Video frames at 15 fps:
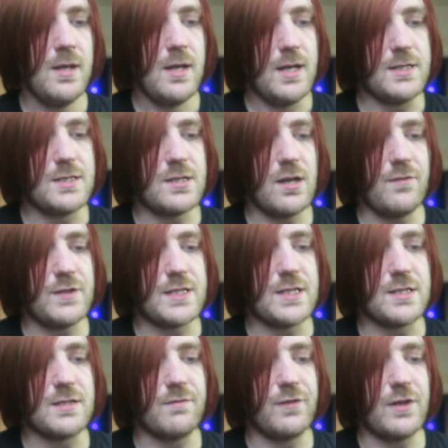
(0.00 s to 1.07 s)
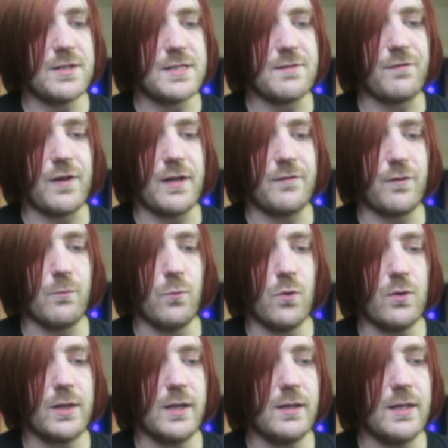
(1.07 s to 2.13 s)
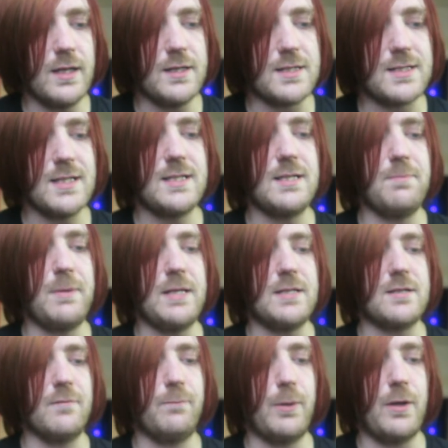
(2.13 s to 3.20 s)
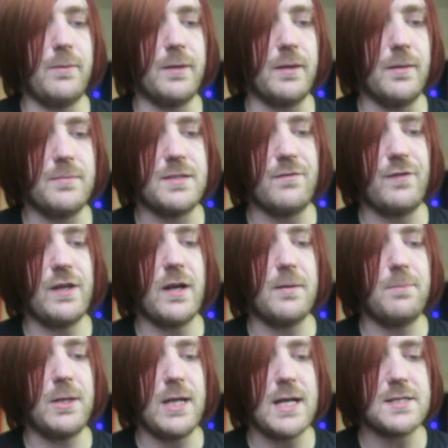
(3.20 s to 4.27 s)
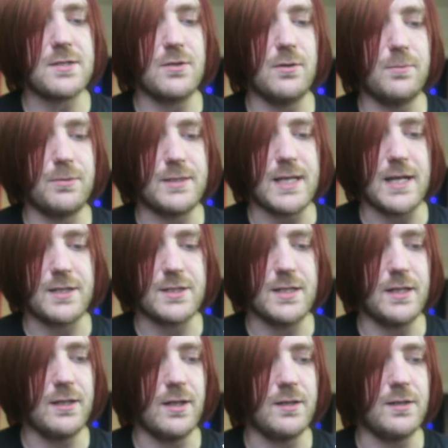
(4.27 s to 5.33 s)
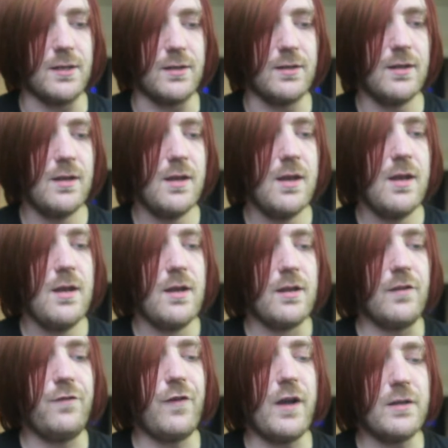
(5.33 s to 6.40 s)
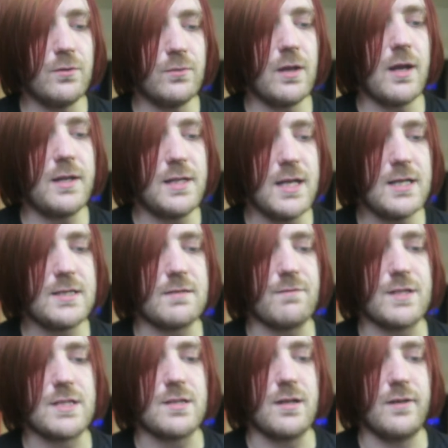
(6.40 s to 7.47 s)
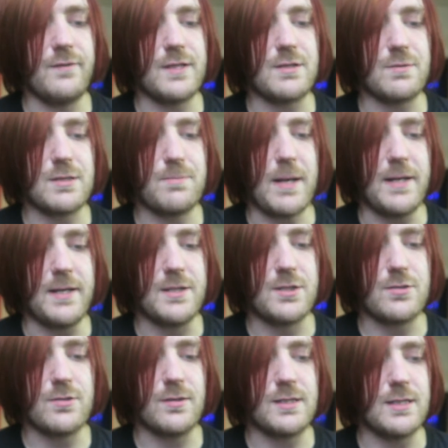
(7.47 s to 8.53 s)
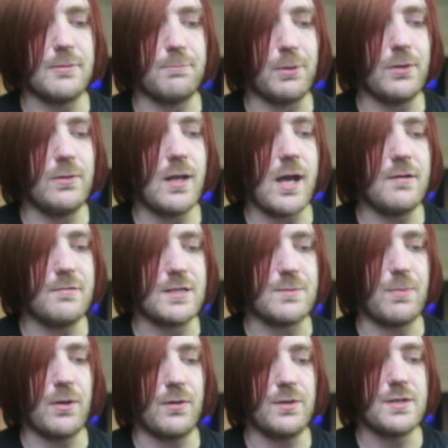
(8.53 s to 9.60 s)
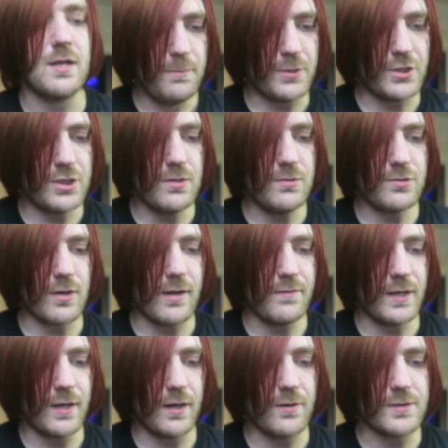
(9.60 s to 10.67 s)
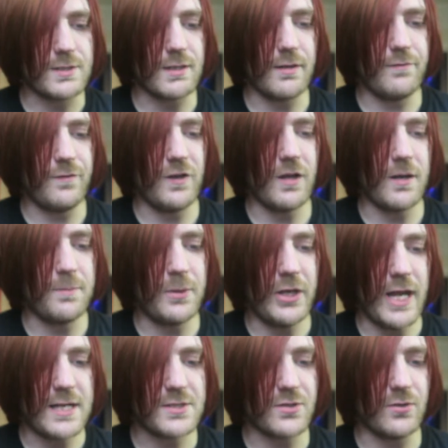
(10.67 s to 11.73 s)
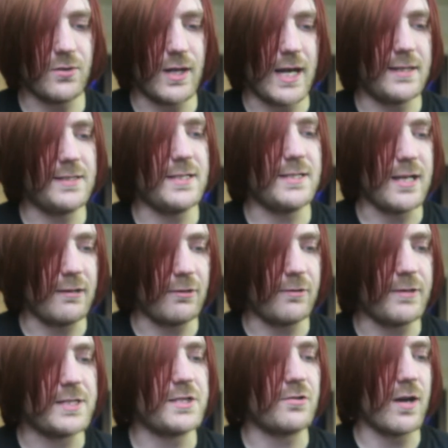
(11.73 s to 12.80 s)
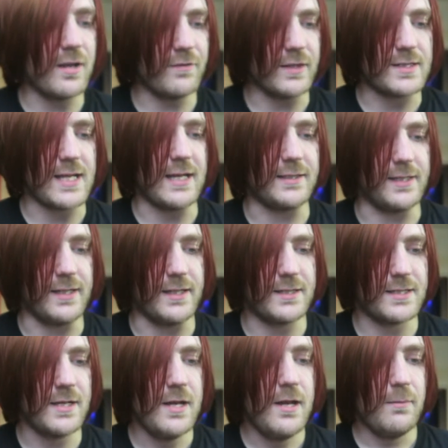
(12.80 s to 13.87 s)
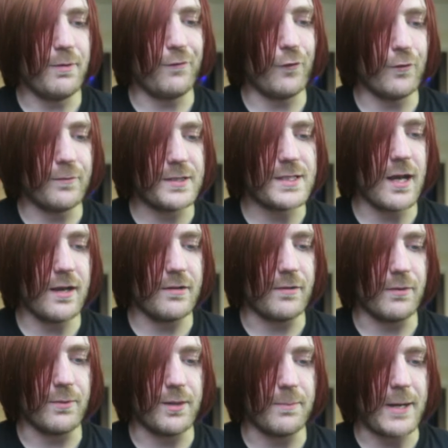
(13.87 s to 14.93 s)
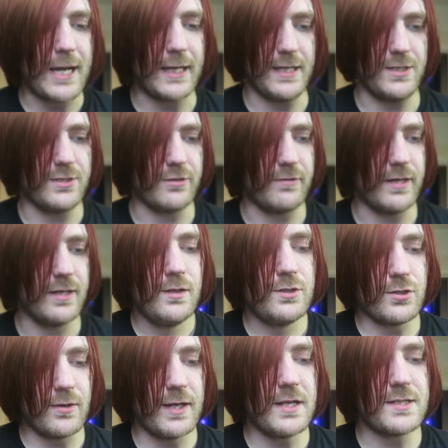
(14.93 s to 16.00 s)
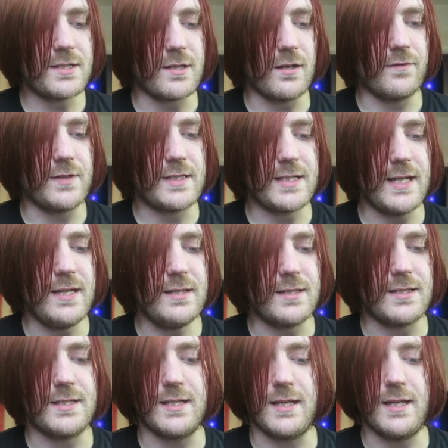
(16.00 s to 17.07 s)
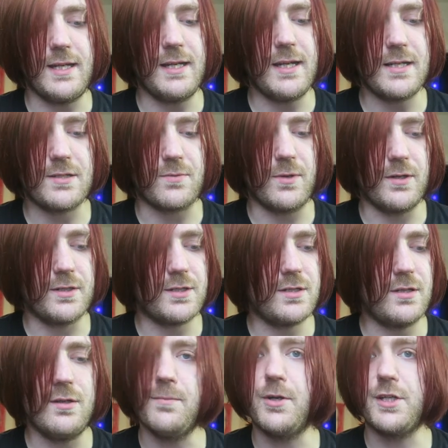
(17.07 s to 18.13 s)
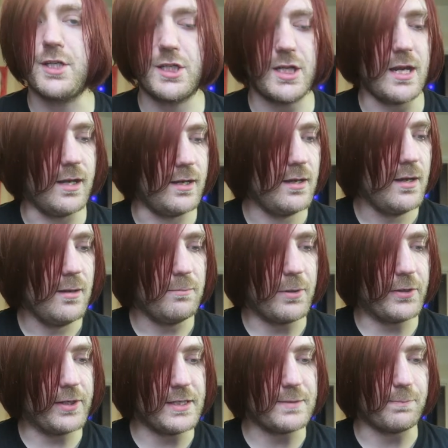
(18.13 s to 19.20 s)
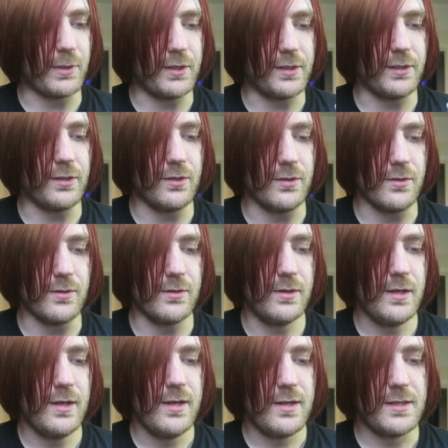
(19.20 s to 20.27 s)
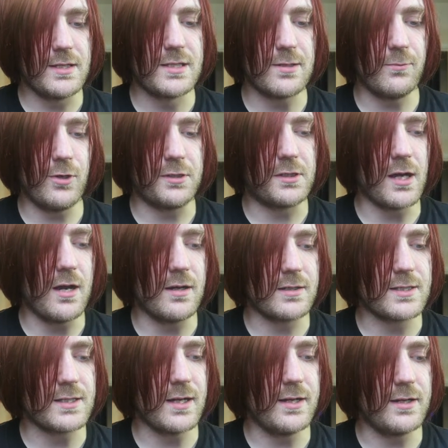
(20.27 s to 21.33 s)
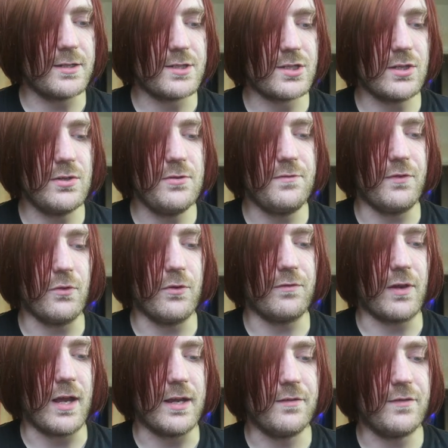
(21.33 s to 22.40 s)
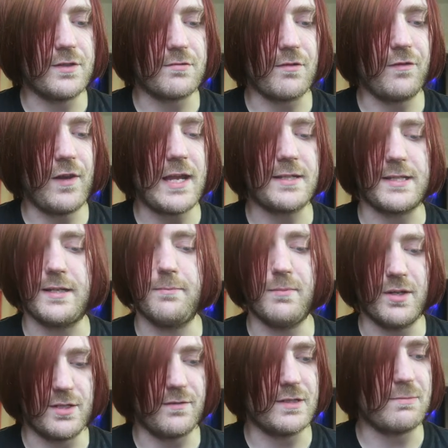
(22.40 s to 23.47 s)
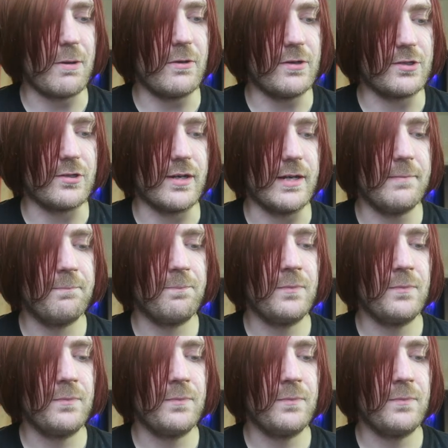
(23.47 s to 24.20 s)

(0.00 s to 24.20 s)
His service has diversified from walking the inner city beats of Birmingham to VIP escort protection in London. The final nine years of his service were spent instructing blue light response, pursuit driving alongside VIP escort anti-terrorist driving techniques, before retiring with a back injury. During his service, Keith has seen, in his words, too much shit, bodies, blood and gore. This somewhat dark side and skewed view of life is reflected in much of his poetry.